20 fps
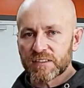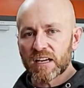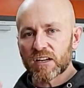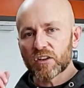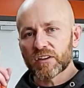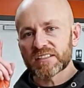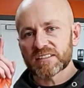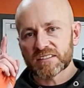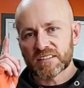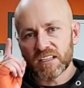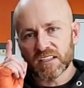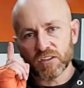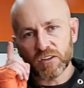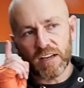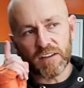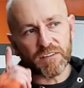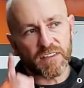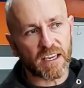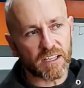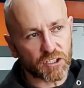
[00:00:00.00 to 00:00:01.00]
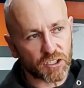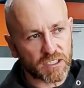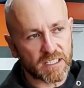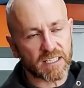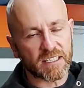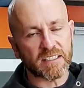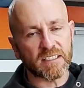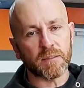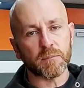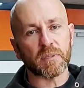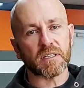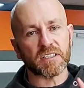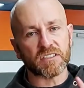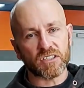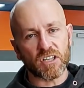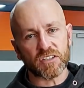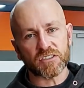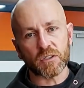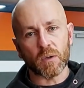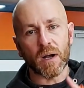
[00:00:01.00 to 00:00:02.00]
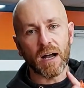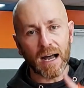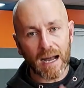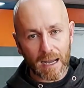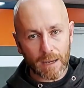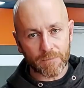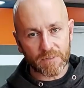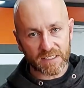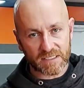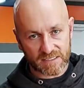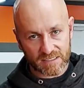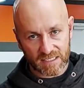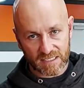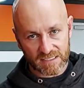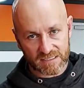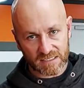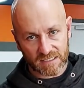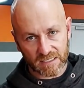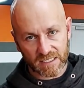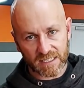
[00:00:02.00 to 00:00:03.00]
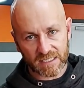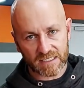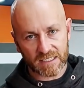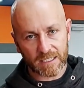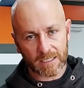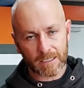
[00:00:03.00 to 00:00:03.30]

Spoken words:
Not only is it telegraphed that you're kicking, but it's also obvious that it's a leg